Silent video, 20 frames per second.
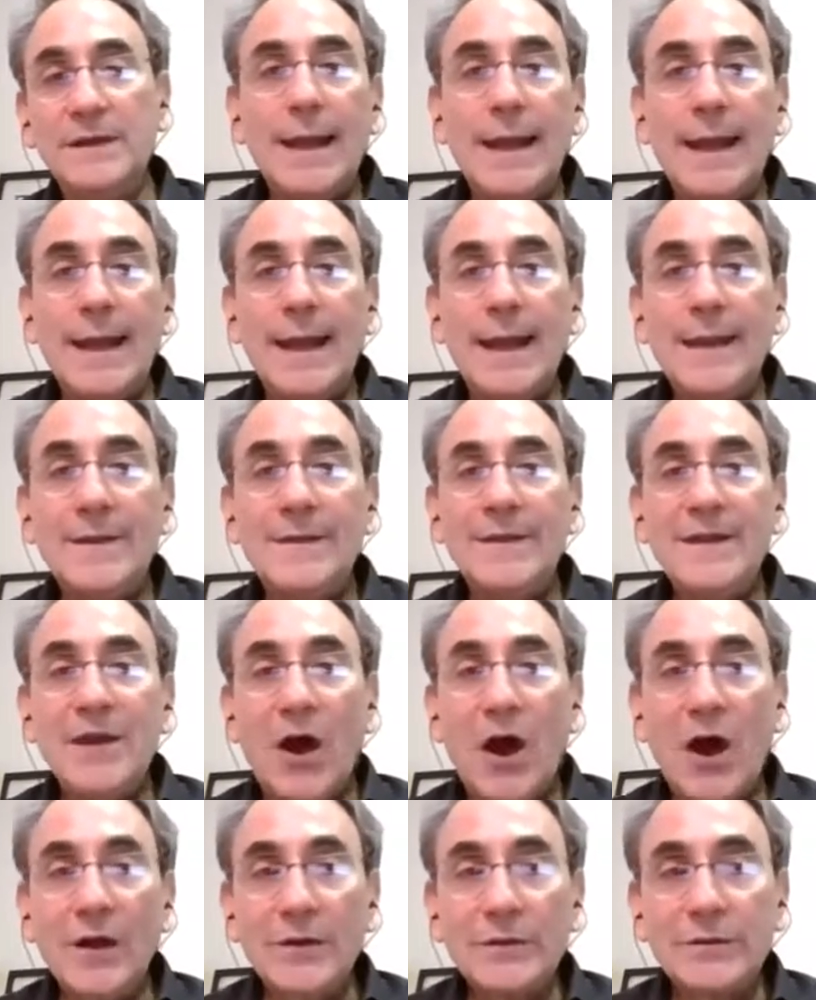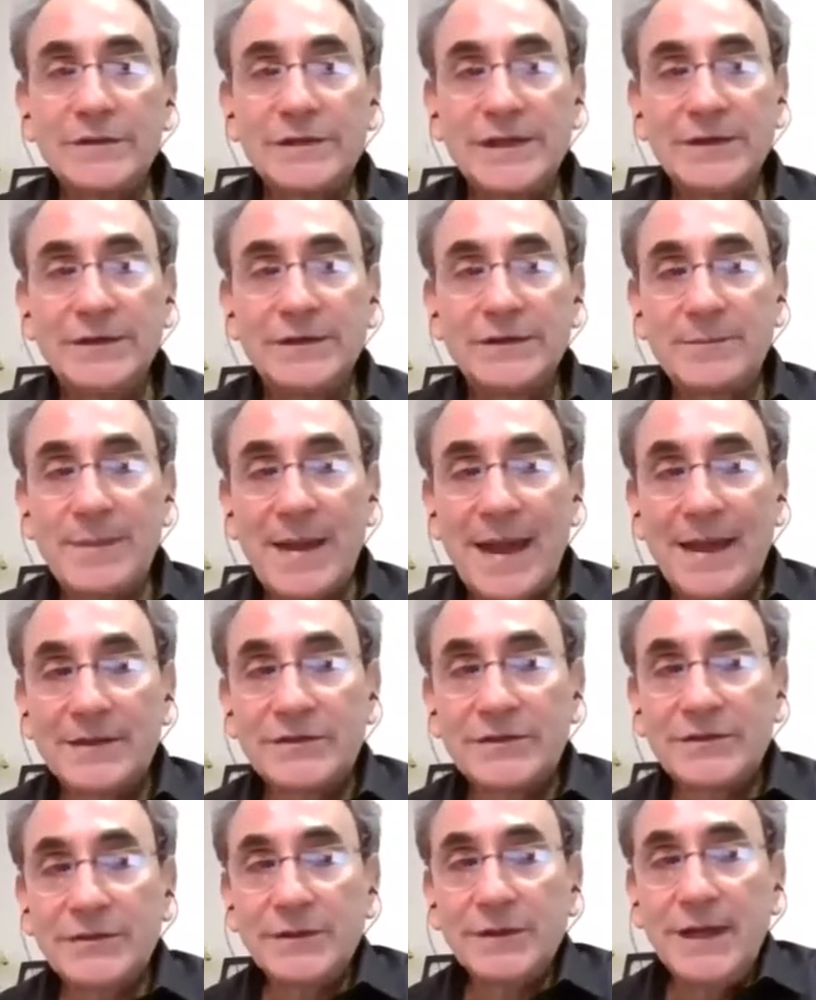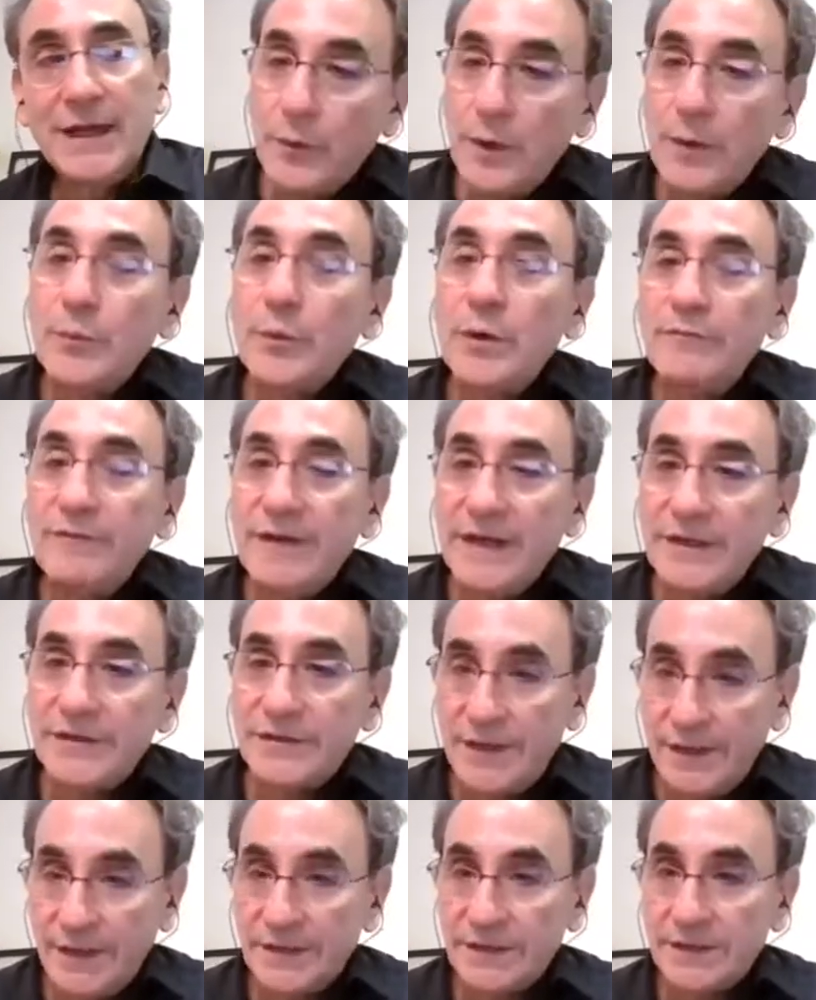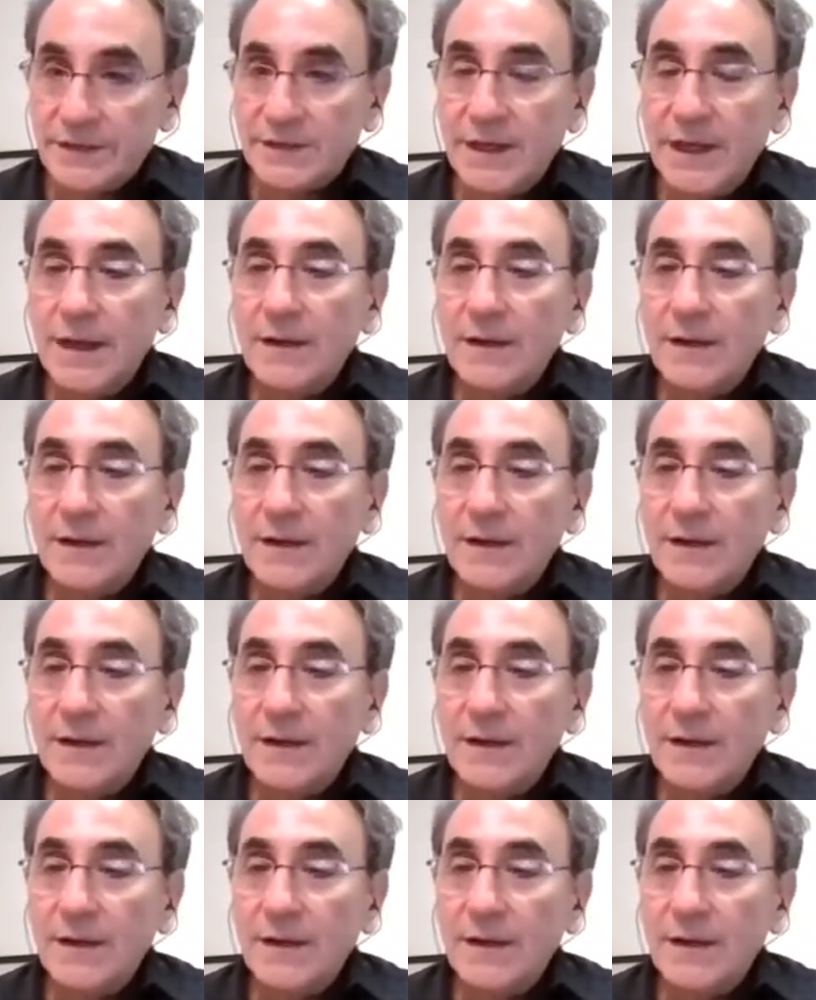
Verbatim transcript: And the auto sales master, when we reach this,